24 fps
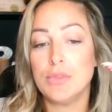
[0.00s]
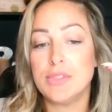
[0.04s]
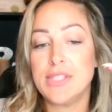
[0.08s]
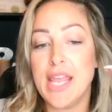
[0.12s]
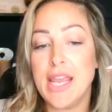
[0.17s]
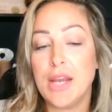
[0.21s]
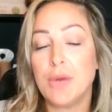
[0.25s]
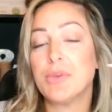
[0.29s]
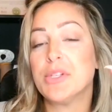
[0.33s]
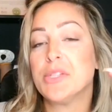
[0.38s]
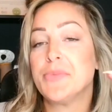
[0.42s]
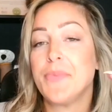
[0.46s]

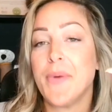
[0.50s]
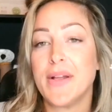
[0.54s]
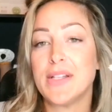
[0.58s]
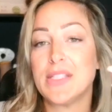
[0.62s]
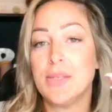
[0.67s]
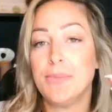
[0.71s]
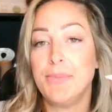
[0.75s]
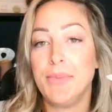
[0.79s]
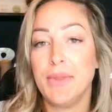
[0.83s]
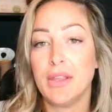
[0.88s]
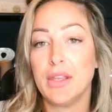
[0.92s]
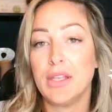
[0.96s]
take
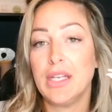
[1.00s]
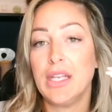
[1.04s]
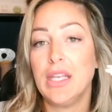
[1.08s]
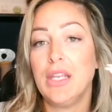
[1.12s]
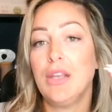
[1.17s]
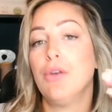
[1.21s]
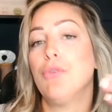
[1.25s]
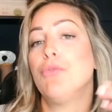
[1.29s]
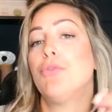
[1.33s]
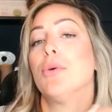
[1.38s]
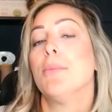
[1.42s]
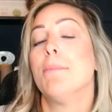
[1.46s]

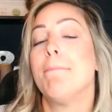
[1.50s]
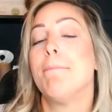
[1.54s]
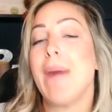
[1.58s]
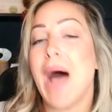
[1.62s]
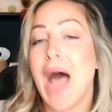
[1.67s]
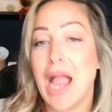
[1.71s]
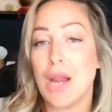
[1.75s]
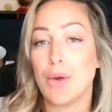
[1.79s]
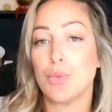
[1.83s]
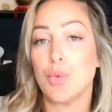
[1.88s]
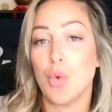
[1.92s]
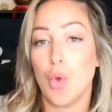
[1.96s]
responsibility for
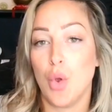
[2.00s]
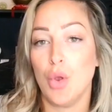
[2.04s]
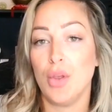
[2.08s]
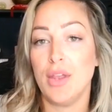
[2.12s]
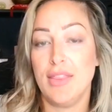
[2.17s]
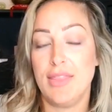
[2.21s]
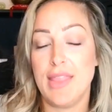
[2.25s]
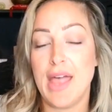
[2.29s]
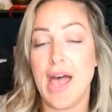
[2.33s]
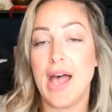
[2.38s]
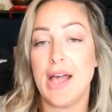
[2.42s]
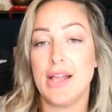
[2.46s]
my role
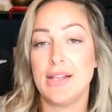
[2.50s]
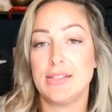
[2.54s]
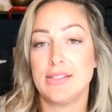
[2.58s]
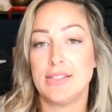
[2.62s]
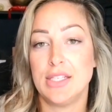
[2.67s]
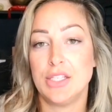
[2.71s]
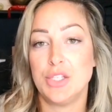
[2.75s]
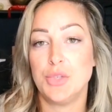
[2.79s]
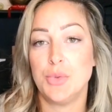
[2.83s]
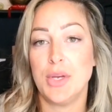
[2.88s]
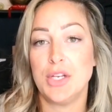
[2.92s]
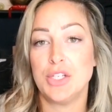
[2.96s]
in that
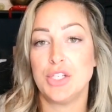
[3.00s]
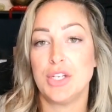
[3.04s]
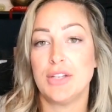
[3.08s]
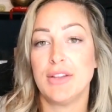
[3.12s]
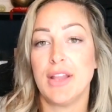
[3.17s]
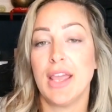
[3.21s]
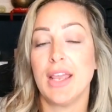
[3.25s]
situation.